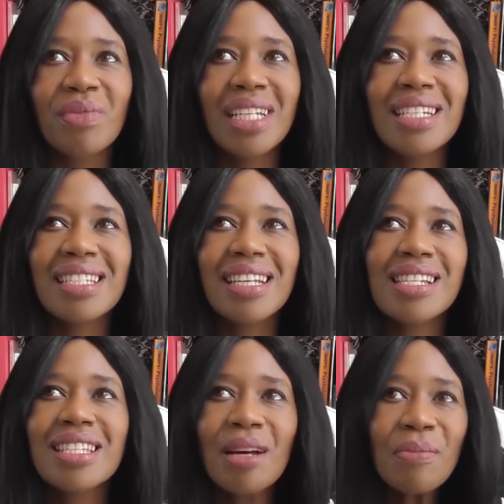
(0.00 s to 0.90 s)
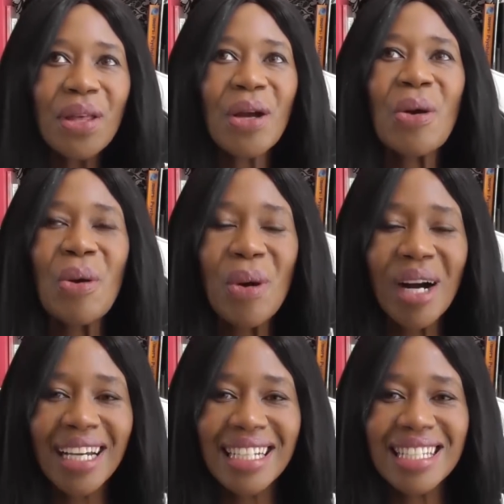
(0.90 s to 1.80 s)
there's something
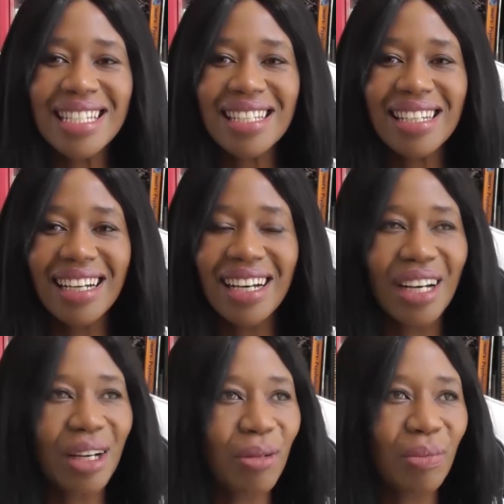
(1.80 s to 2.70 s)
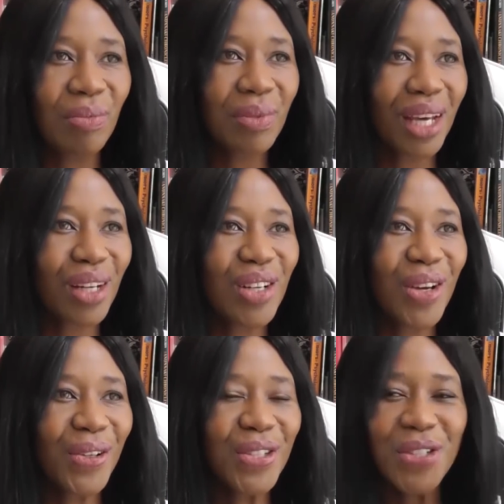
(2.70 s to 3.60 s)
quite, I don't
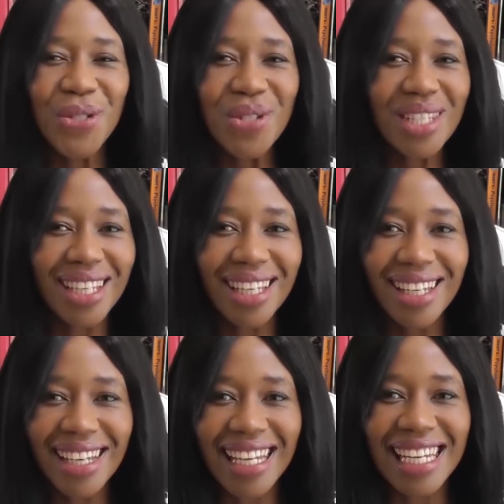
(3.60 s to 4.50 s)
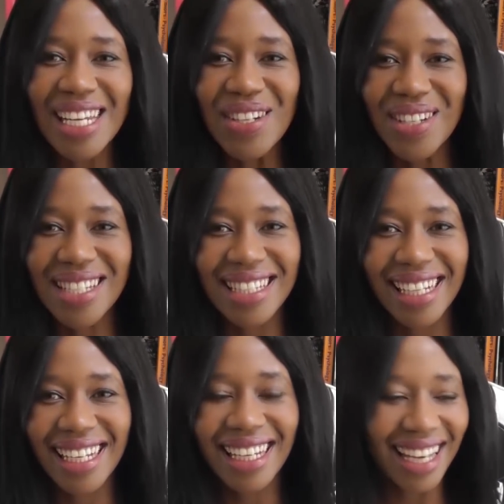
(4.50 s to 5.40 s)
know, juicy and
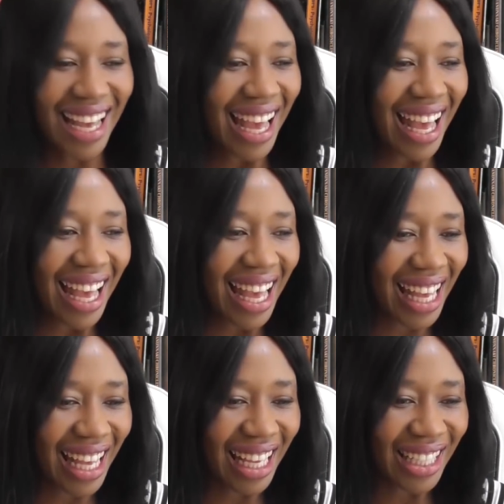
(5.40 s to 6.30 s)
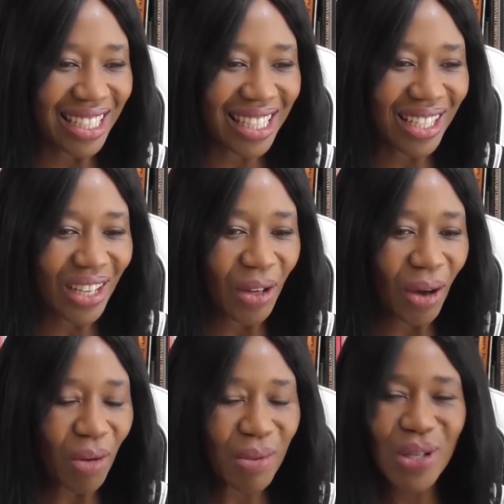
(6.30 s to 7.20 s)
interesting and
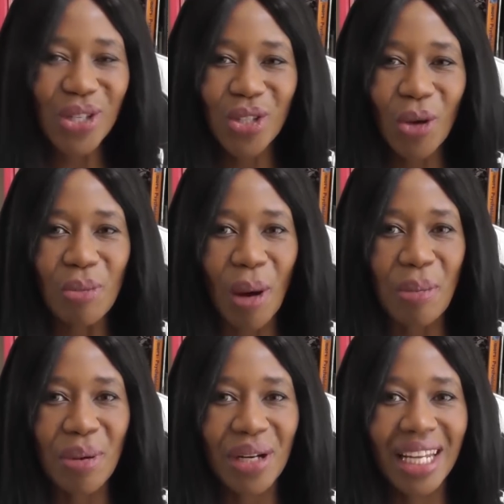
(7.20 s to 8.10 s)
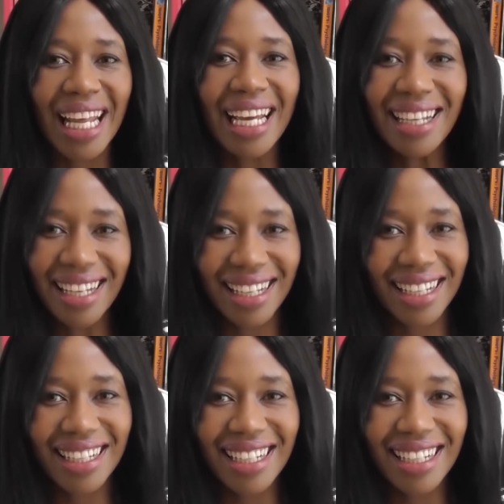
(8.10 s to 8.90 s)
almost soap opera-like